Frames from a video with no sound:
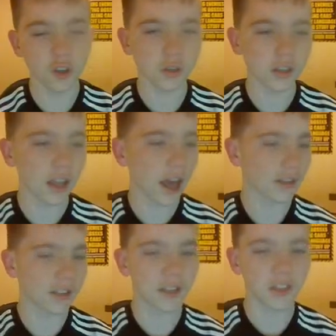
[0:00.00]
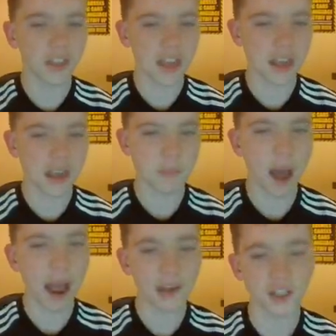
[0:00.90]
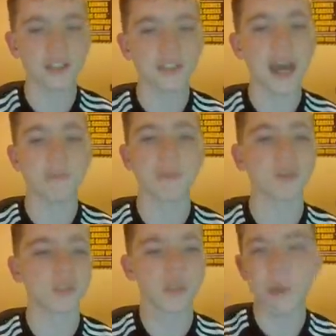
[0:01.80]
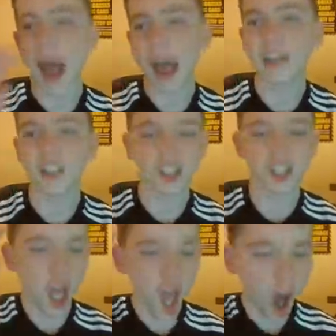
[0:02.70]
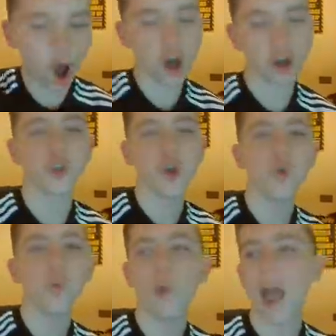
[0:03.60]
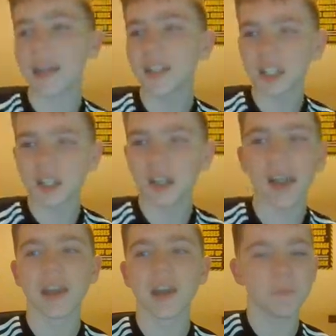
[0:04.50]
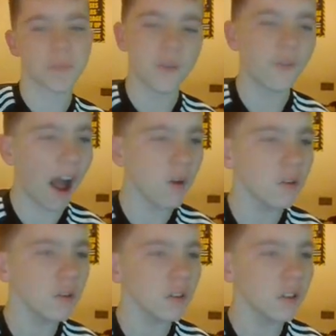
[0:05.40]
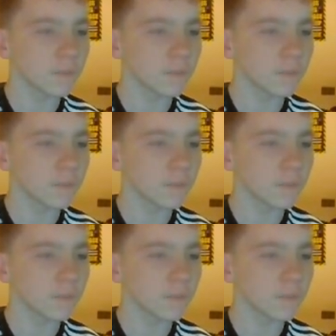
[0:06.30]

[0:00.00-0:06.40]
looks like as if the pilots died because the pilots are nowhere to, like, be found.